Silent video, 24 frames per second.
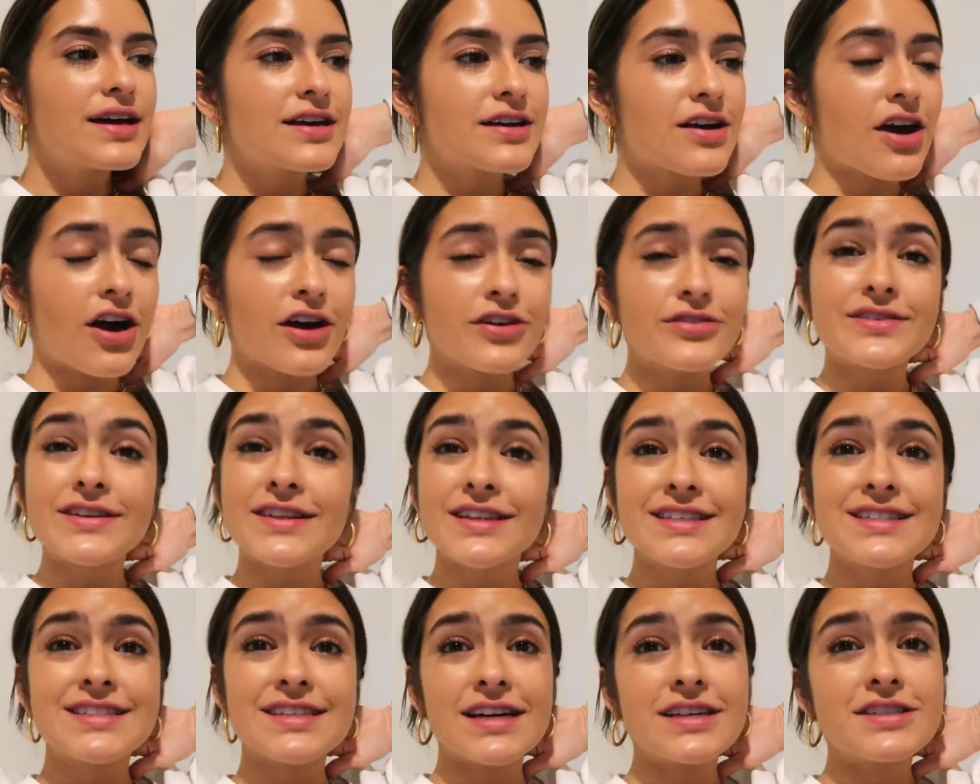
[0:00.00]
God
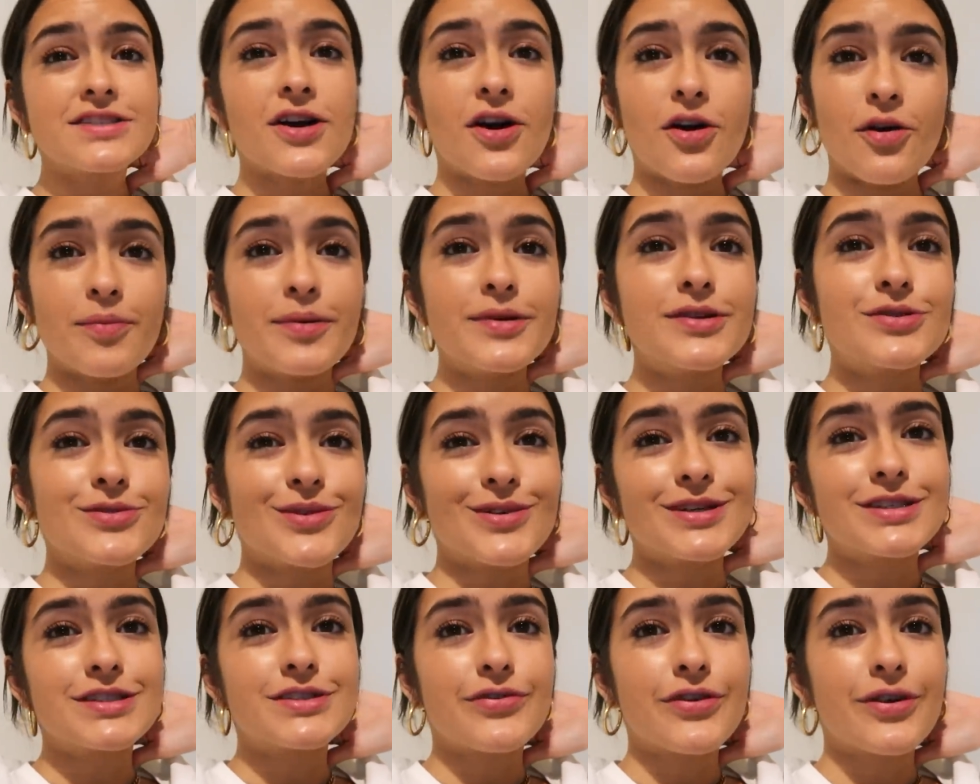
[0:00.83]
really does open
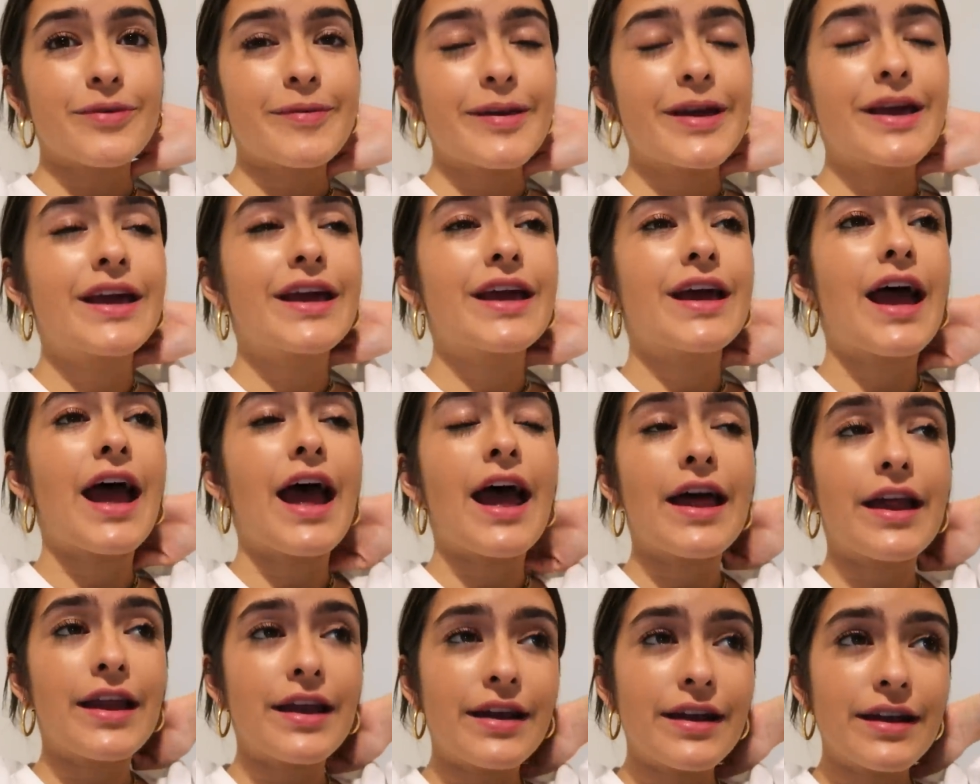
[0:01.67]
doors for me
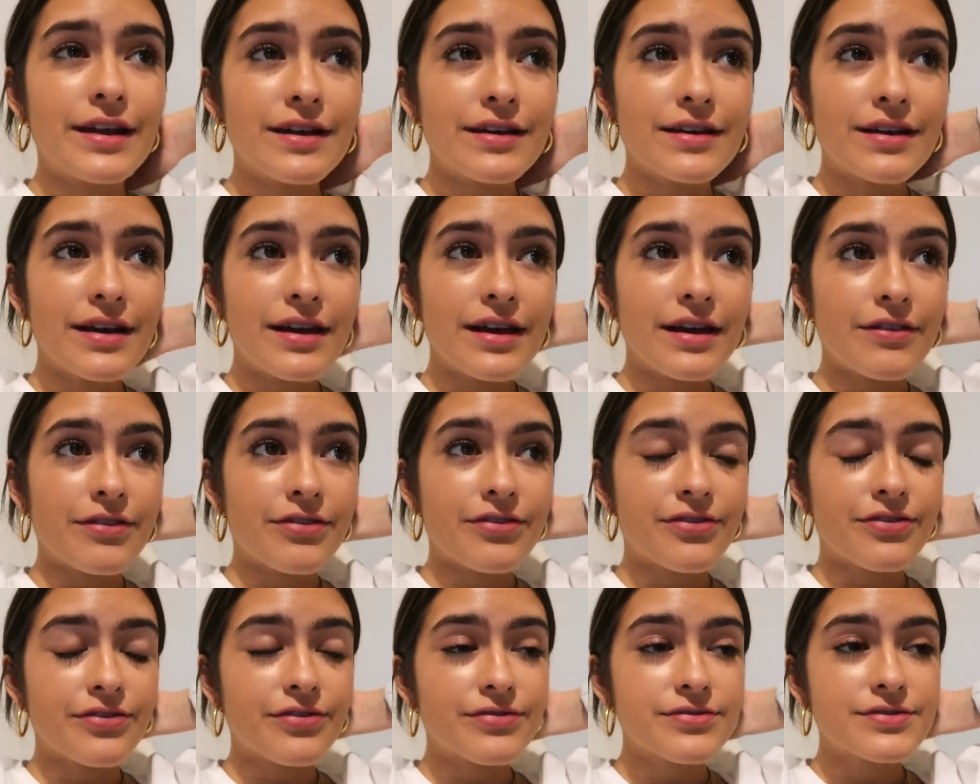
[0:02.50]
and
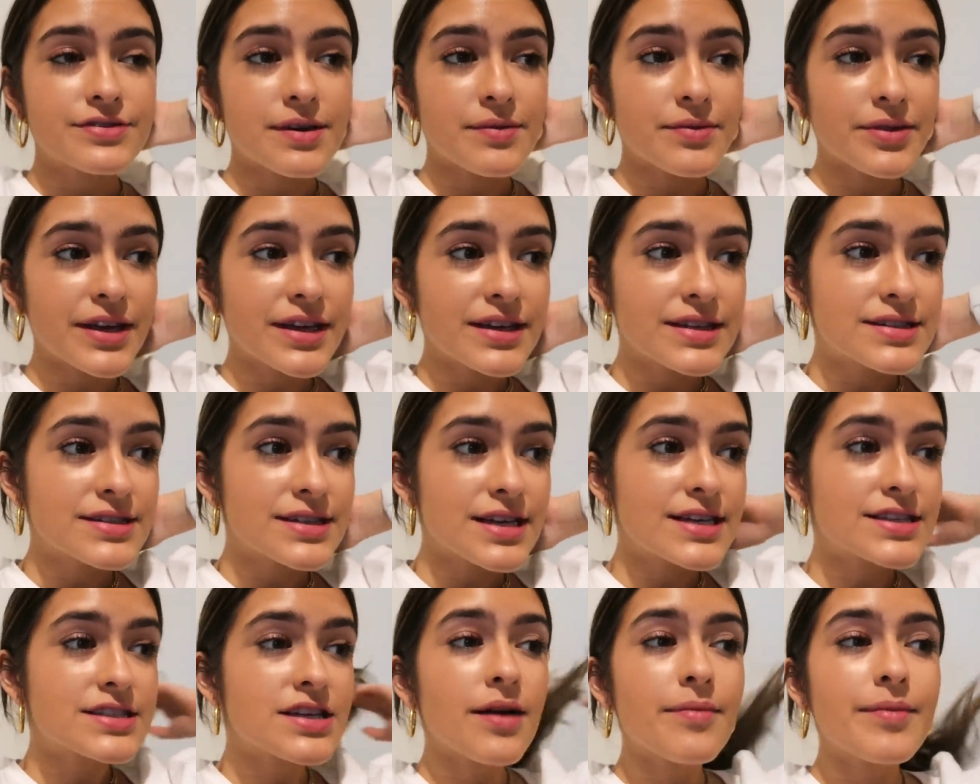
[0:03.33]
if something
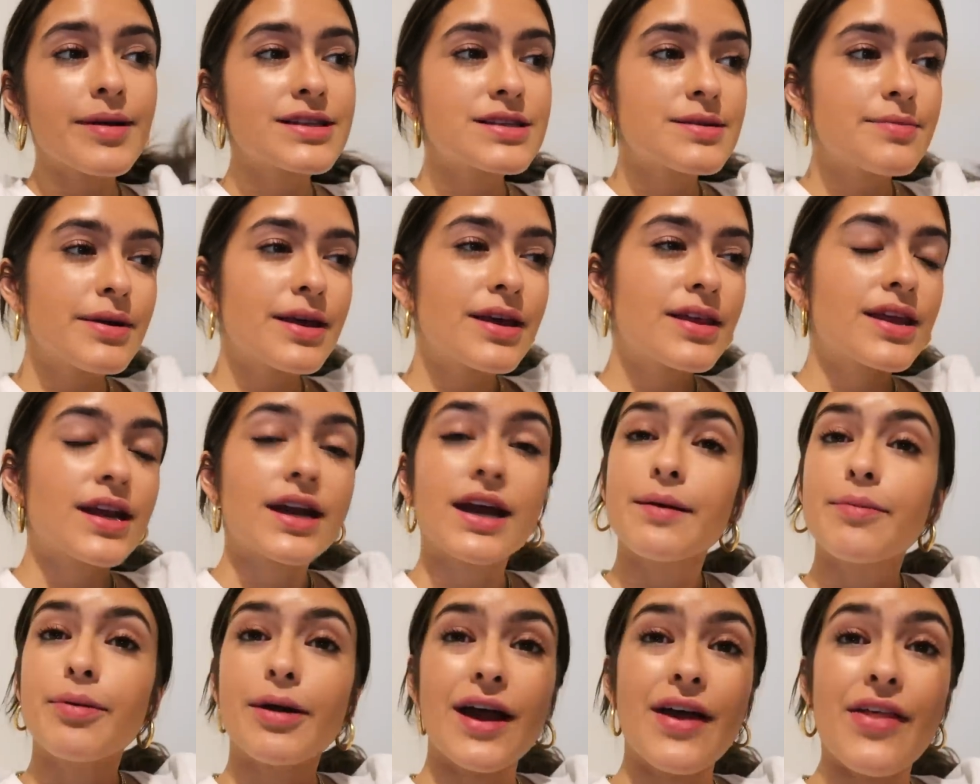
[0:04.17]
is not meant to be, then
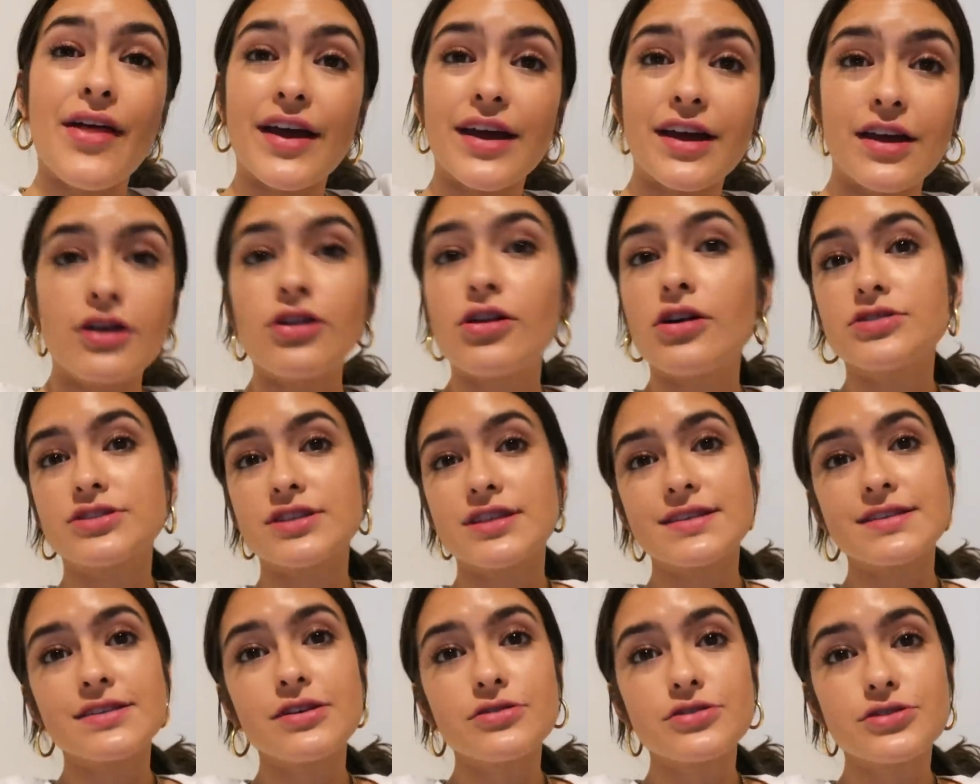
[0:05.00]
I pray that he
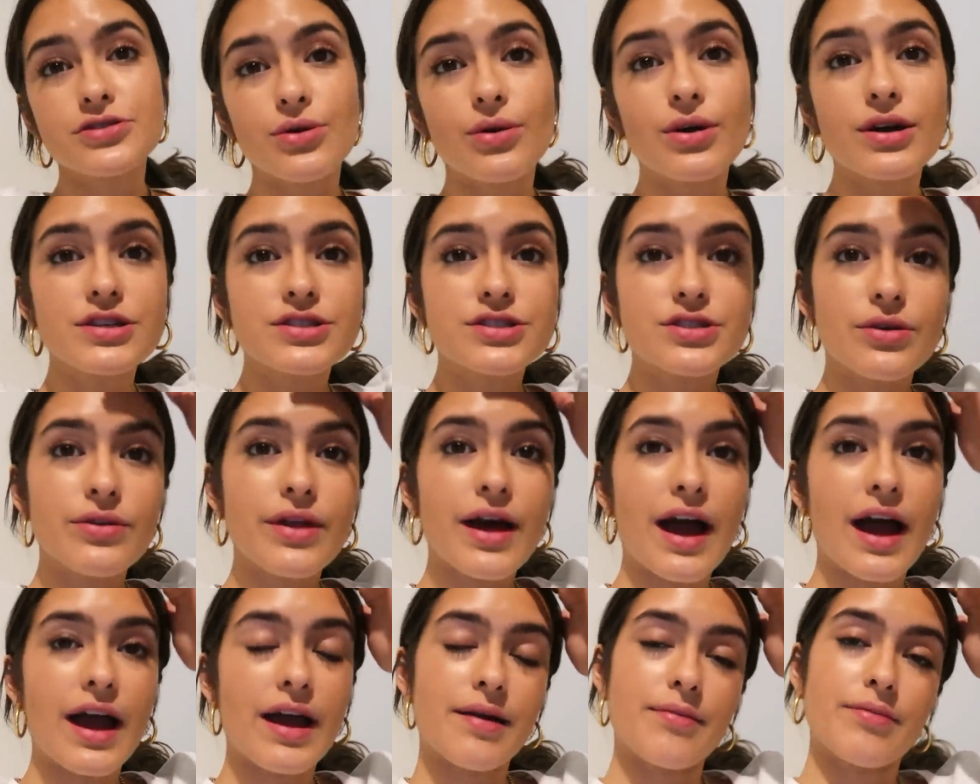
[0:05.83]
closes those doors so
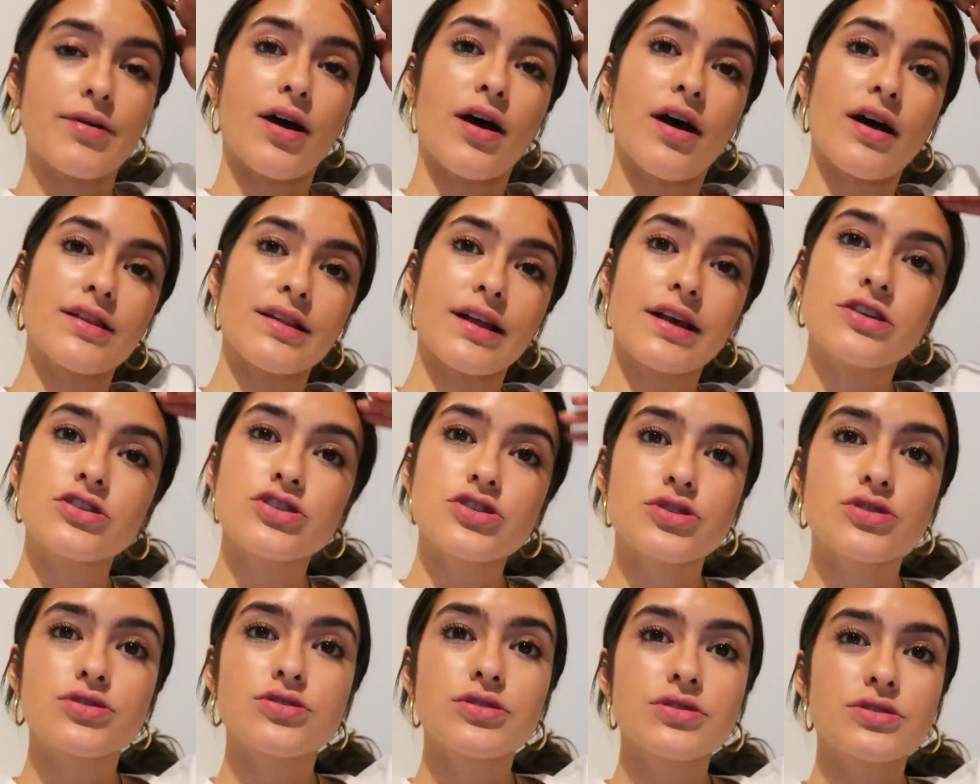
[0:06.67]
that I am not like
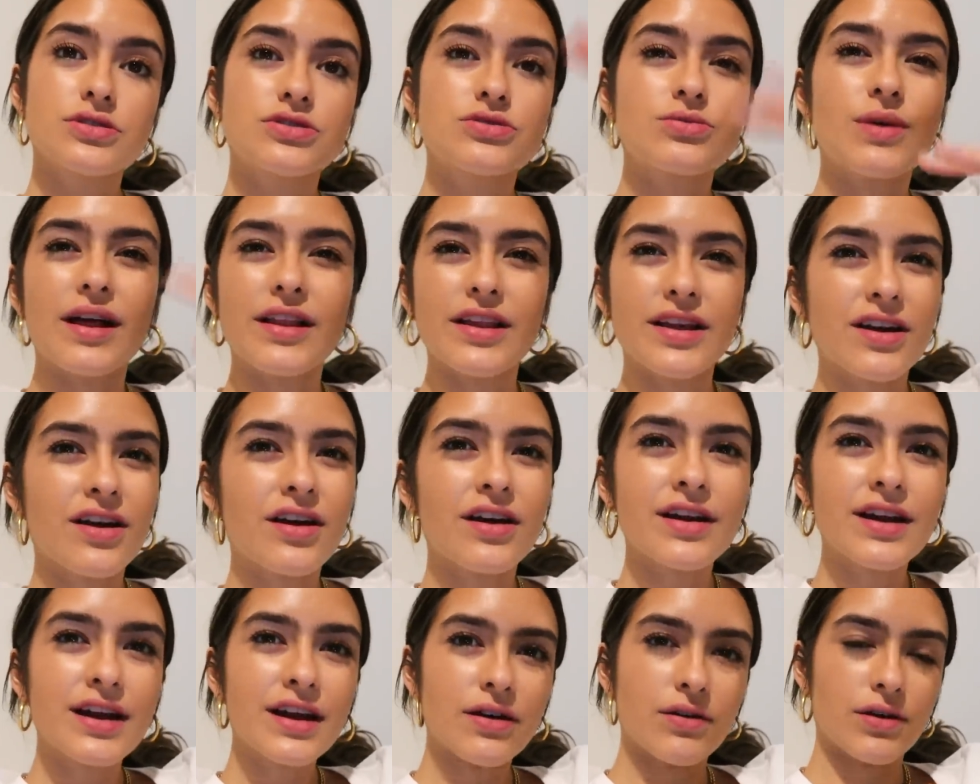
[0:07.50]
dwelling
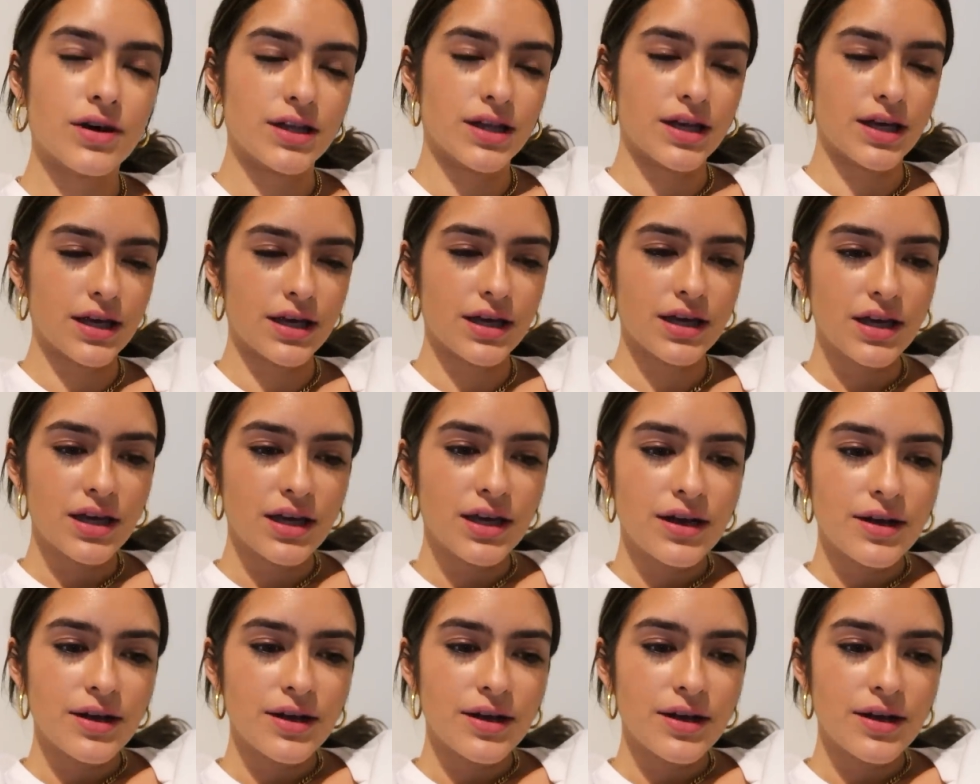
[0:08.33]
on it or like